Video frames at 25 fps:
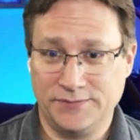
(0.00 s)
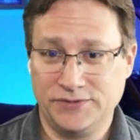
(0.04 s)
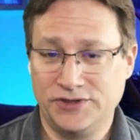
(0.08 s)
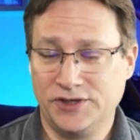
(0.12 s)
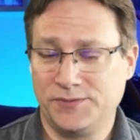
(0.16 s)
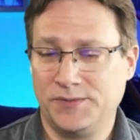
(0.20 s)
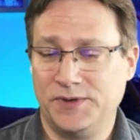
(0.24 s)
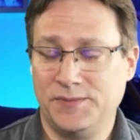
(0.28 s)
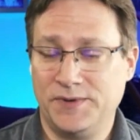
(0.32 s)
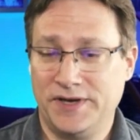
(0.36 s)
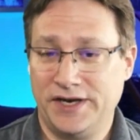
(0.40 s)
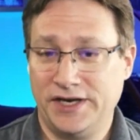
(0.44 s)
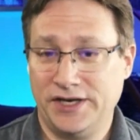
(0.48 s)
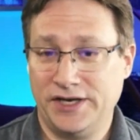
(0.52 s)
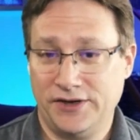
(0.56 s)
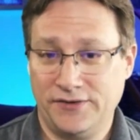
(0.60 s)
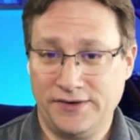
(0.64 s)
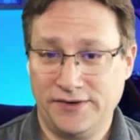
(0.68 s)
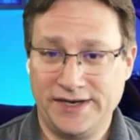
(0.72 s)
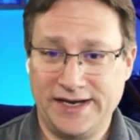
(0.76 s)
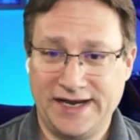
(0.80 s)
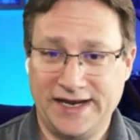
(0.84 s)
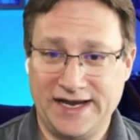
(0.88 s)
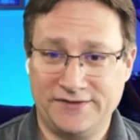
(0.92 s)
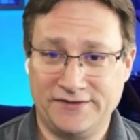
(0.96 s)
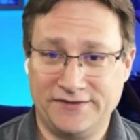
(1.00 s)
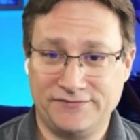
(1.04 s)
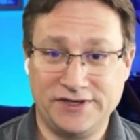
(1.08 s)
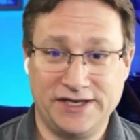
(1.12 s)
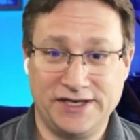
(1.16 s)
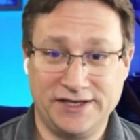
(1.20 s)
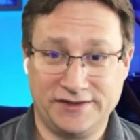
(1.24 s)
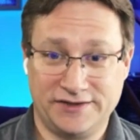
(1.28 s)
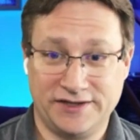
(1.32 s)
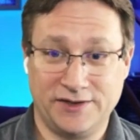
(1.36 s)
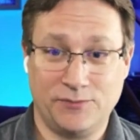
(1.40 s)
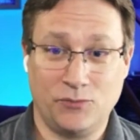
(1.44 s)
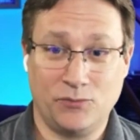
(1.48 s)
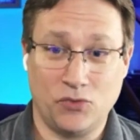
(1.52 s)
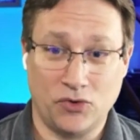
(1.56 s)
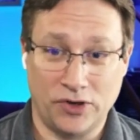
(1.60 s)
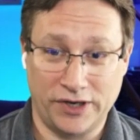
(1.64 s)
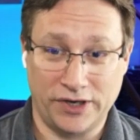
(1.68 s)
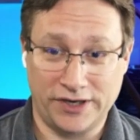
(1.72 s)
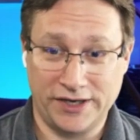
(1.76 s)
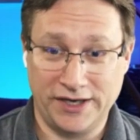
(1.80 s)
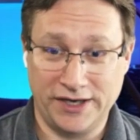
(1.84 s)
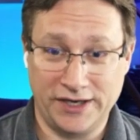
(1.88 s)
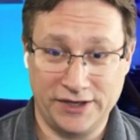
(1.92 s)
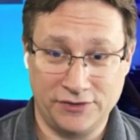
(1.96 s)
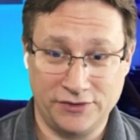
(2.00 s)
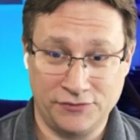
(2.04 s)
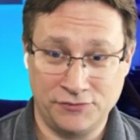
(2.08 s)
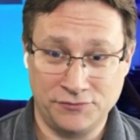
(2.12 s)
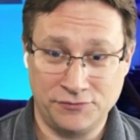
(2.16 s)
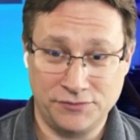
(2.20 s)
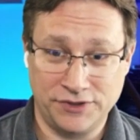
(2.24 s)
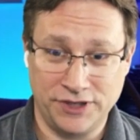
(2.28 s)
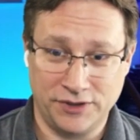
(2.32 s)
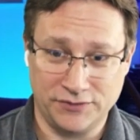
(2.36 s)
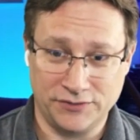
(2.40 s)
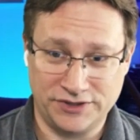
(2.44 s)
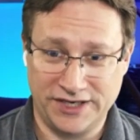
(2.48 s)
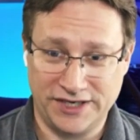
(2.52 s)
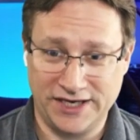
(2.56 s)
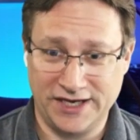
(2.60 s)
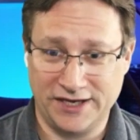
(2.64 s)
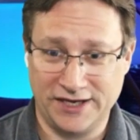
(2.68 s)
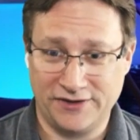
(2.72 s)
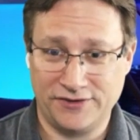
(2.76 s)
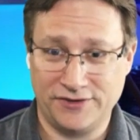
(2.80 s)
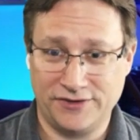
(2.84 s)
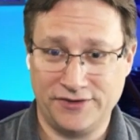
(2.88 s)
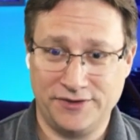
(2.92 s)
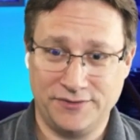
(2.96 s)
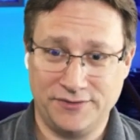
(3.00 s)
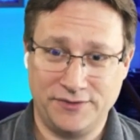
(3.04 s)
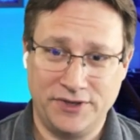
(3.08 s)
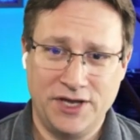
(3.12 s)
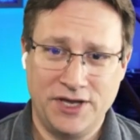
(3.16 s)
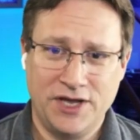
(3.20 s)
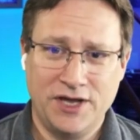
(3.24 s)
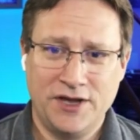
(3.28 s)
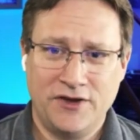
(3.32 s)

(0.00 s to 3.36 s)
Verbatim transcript: Took me about a year and a half to get them working and you know together and